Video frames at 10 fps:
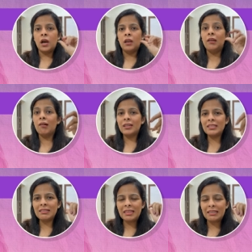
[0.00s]

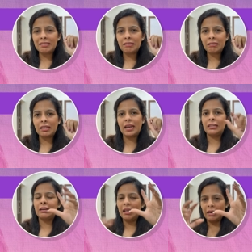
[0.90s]
Learning se kaise
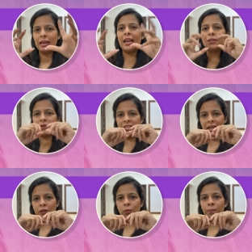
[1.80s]
connected hai? Let me
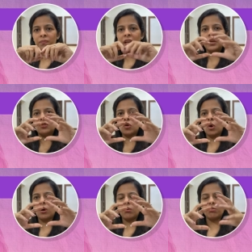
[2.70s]
tell you.
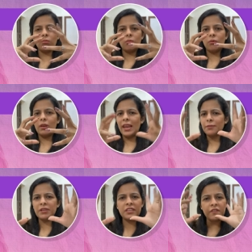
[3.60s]
So, let
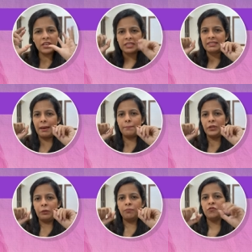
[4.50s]
me give an
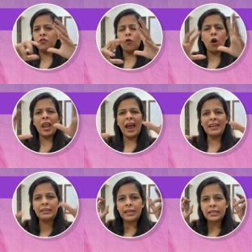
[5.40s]
example. You've all
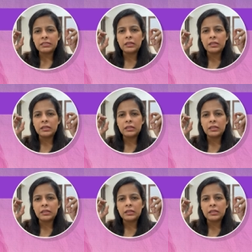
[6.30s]
had days